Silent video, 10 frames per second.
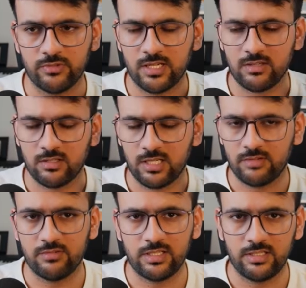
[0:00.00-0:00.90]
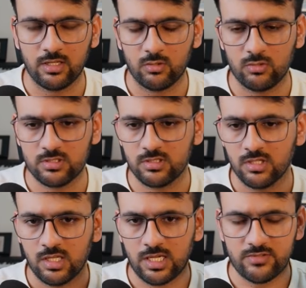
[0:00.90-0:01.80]
have any doubts,
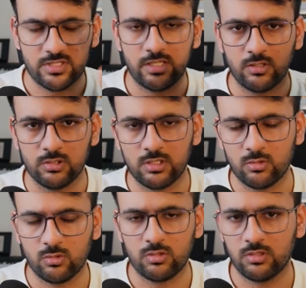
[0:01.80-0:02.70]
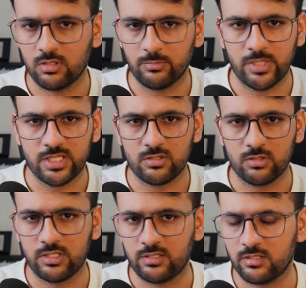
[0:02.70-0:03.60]
I've shared all the code. Make sure
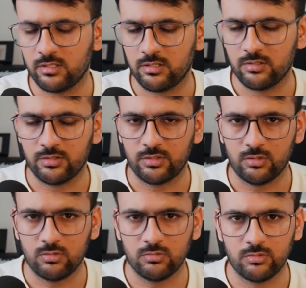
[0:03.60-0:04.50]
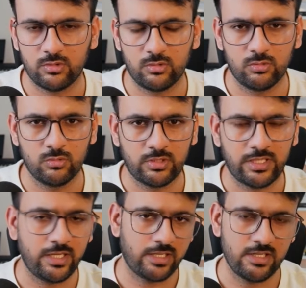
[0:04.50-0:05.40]
that you
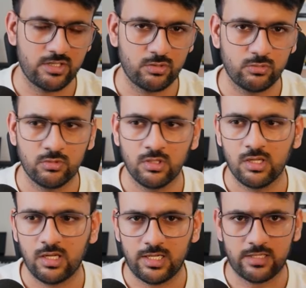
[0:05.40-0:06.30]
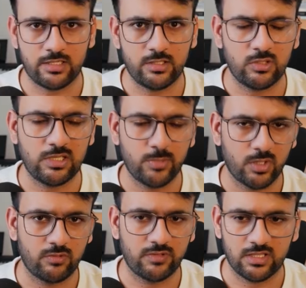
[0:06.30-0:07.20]
create an issue. I'll try to help you
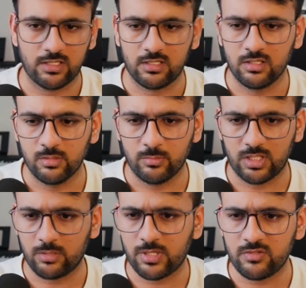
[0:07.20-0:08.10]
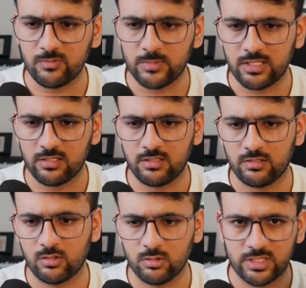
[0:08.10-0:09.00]
out with that. But apart from that,
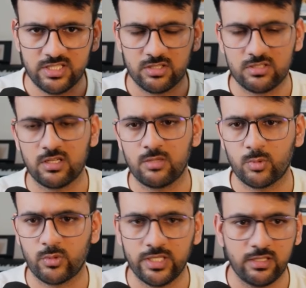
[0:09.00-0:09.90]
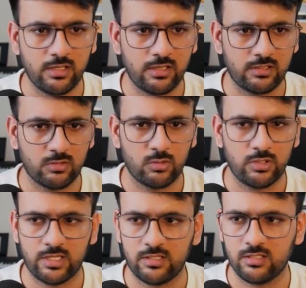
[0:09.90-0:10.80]
all the instructions are provided in that code,
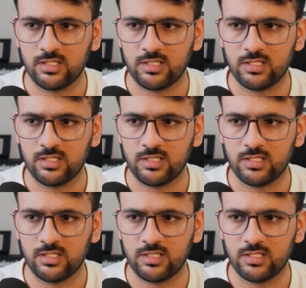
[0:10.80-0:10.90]
and it's